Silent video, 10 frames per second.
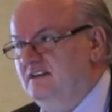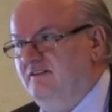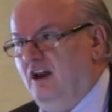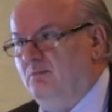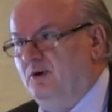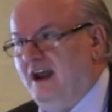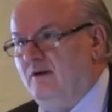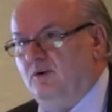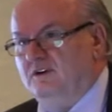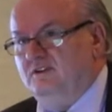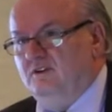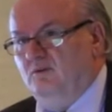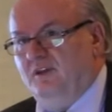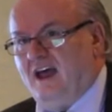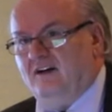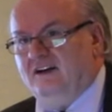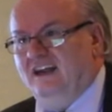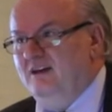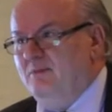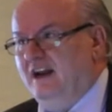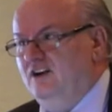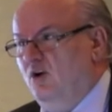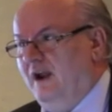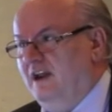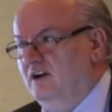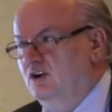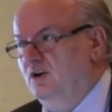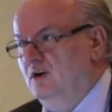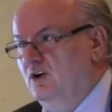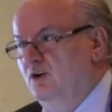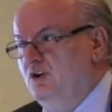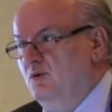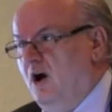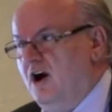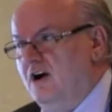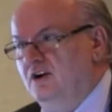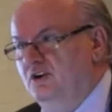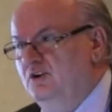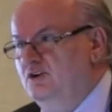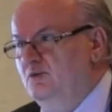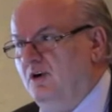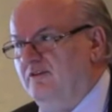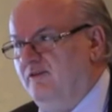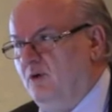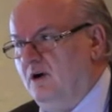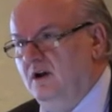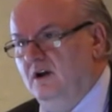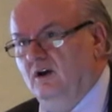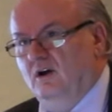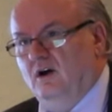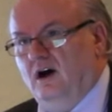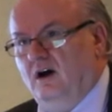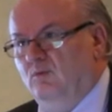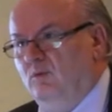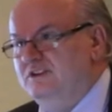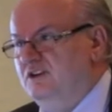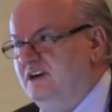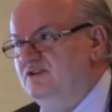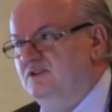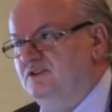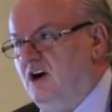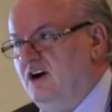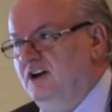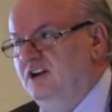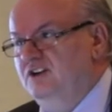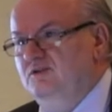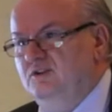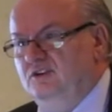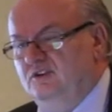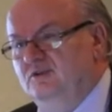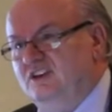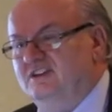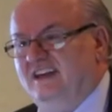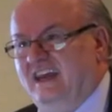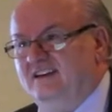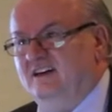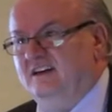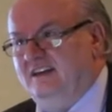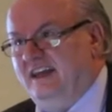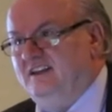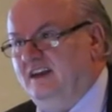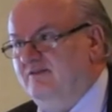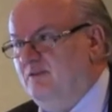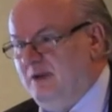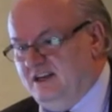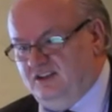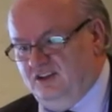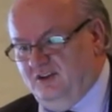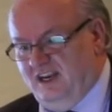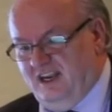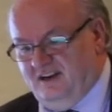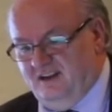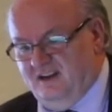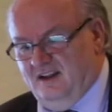developer networks without anybody knowing who you are, who you work for, what your interests are. You just get the information you need.